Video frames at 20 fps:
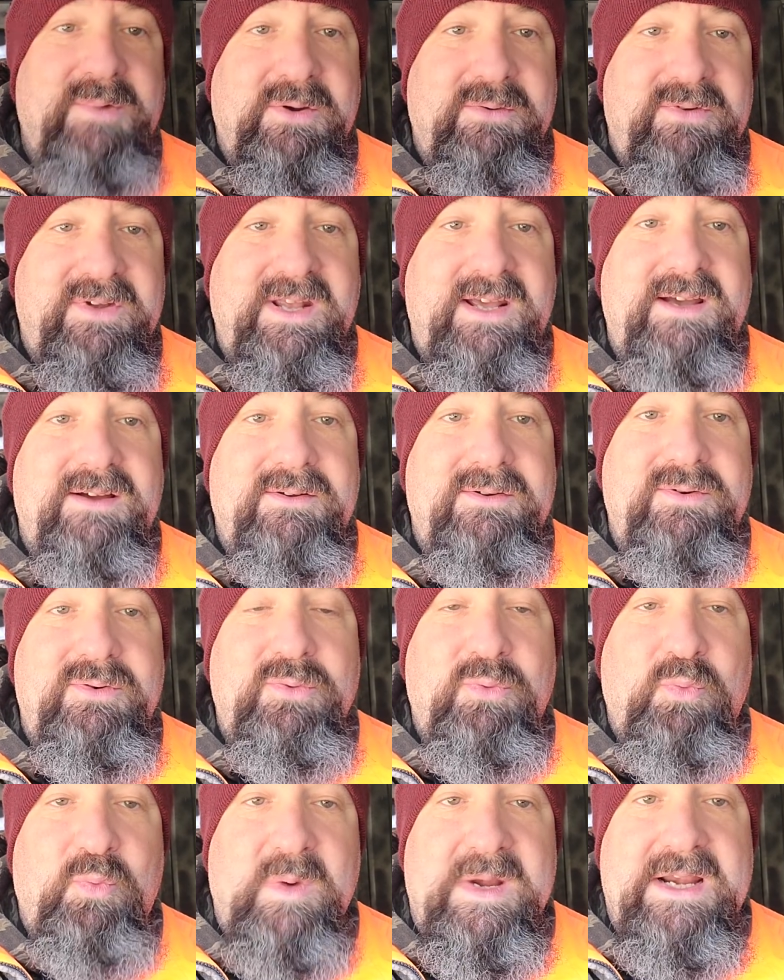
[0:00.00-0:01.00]
goes down,
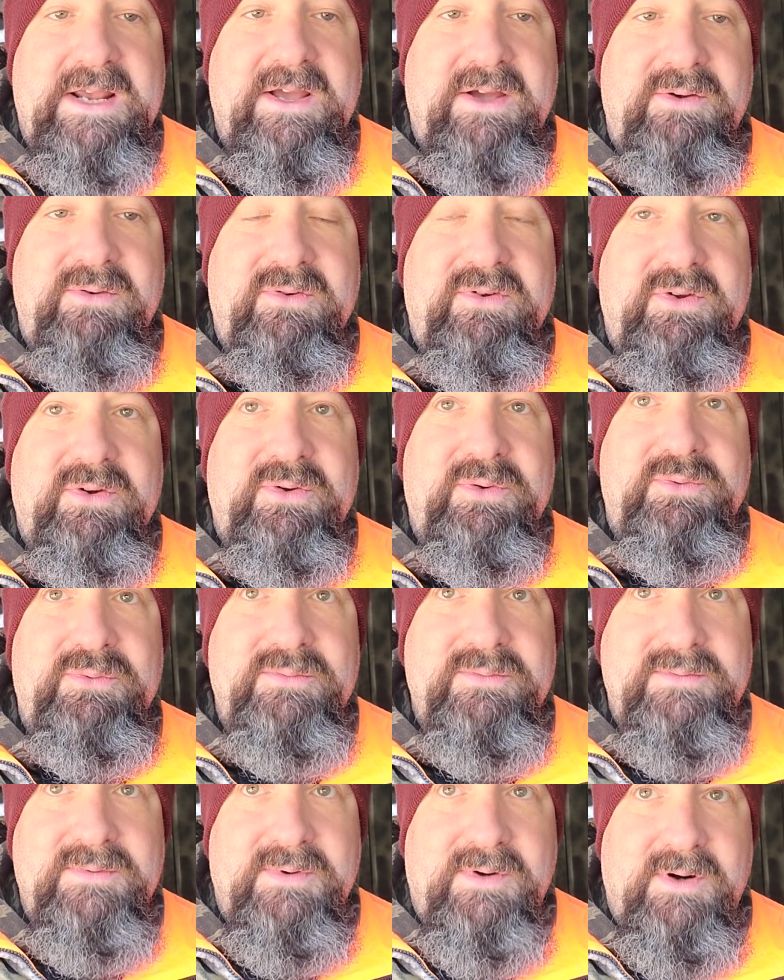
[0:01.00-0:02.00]
we go
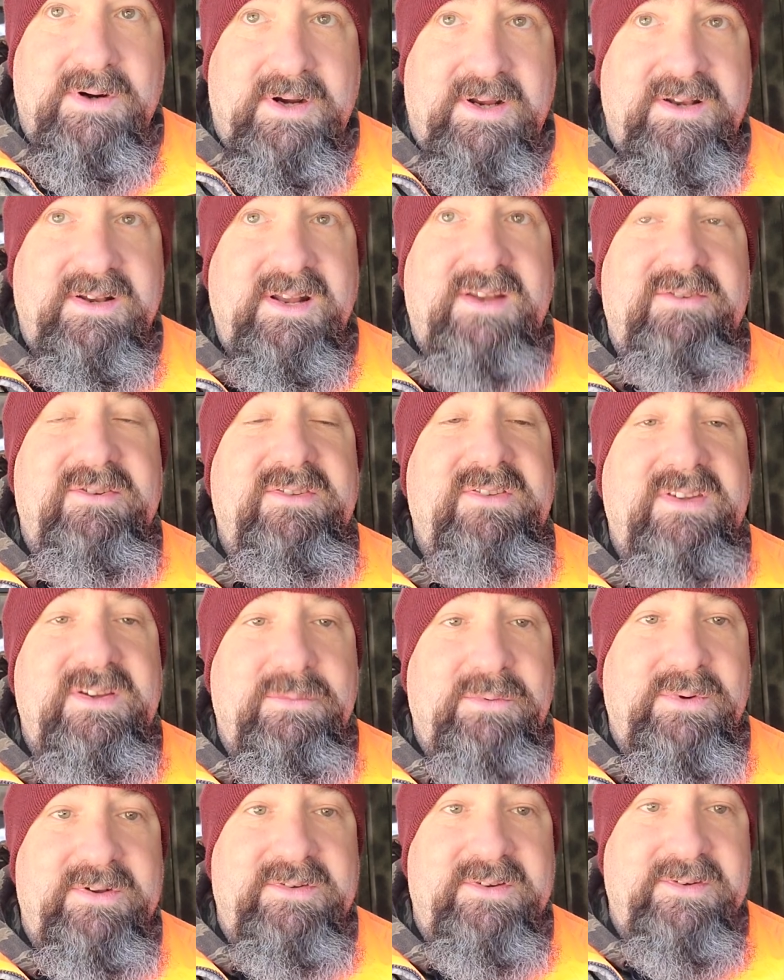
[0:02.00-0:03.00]
to our contingency,
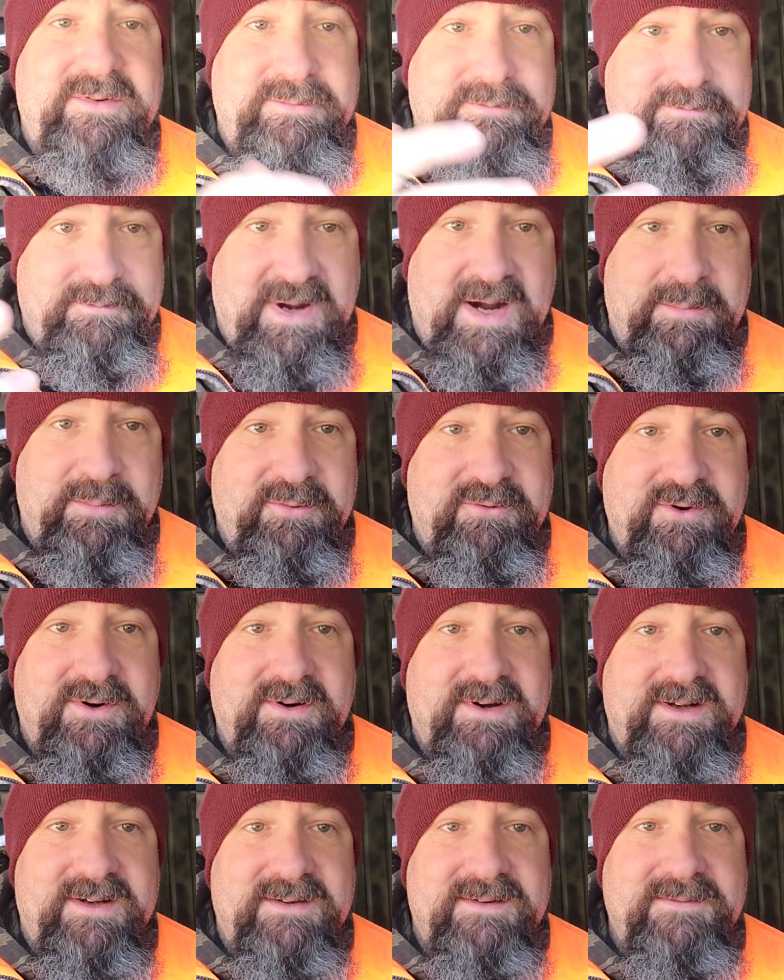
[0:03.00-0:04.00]
which is paper
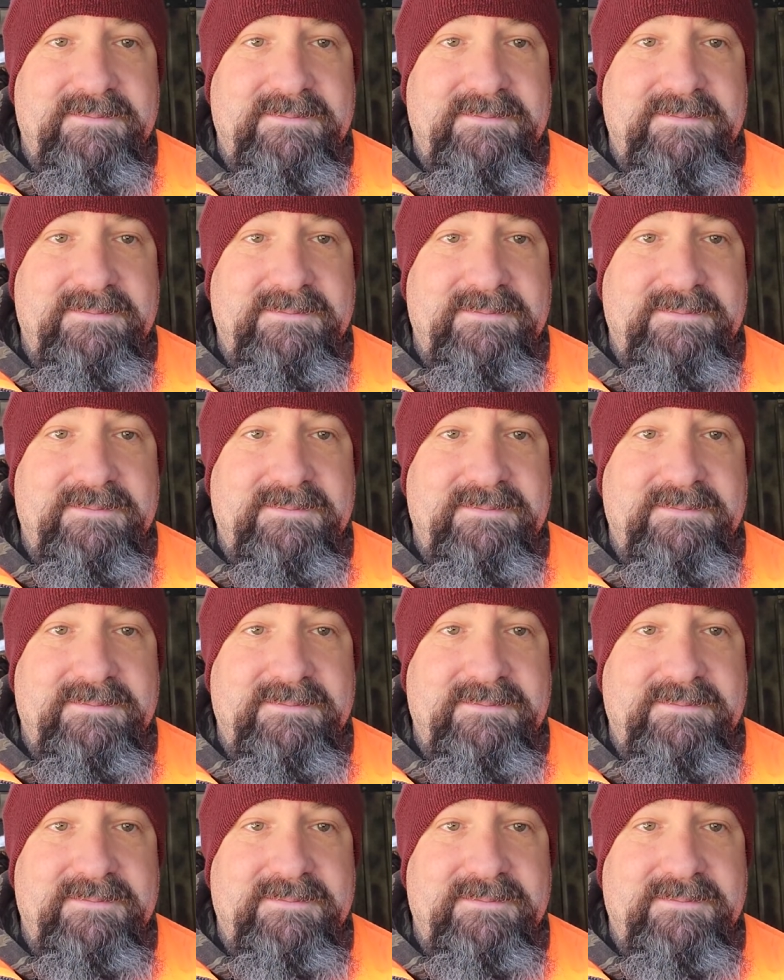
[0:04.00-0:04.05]
charting.